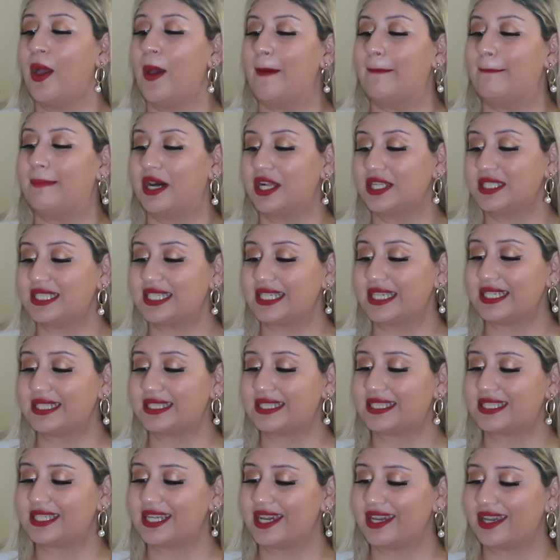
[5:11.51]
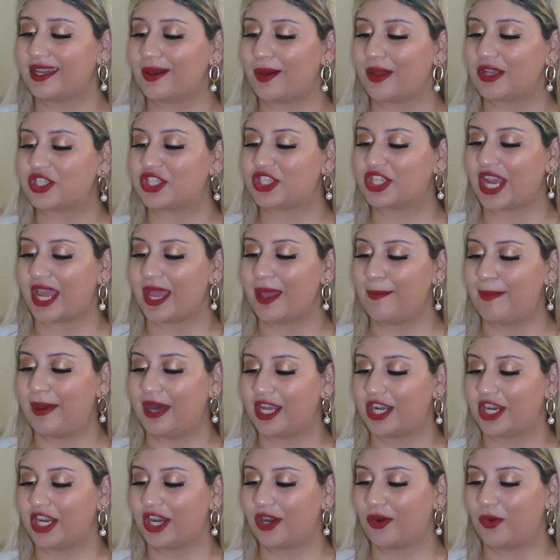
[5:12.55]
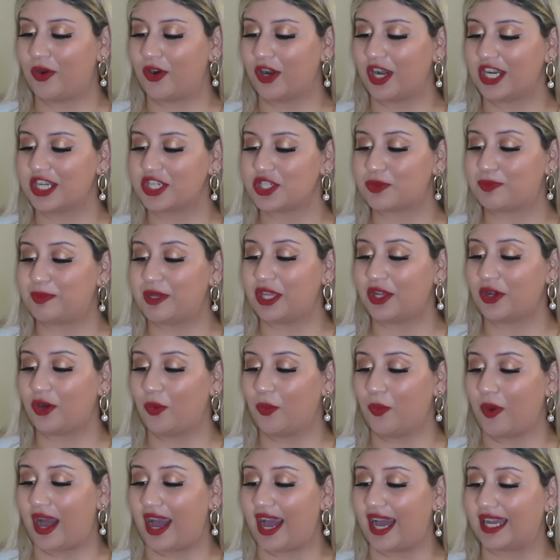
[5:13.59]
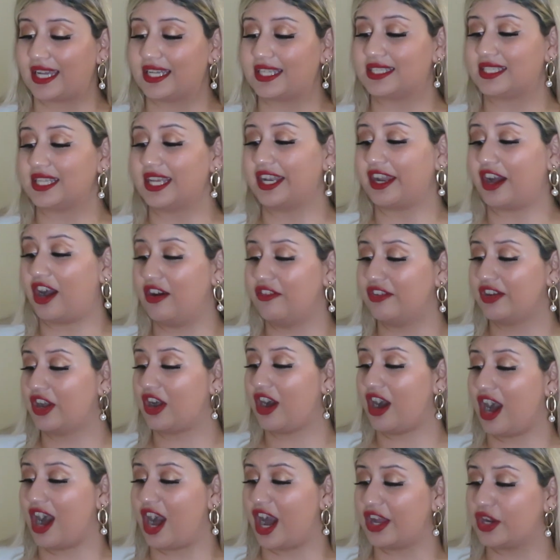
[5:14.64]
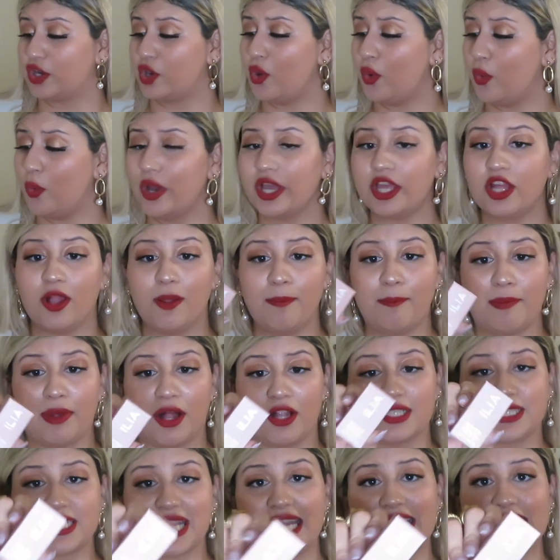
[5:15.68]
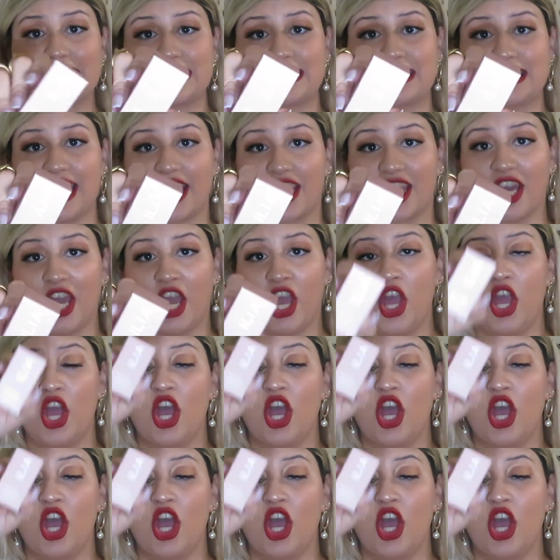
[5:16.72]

multi-stick shea butter, orange peel wax, and avocado oil multi-stick.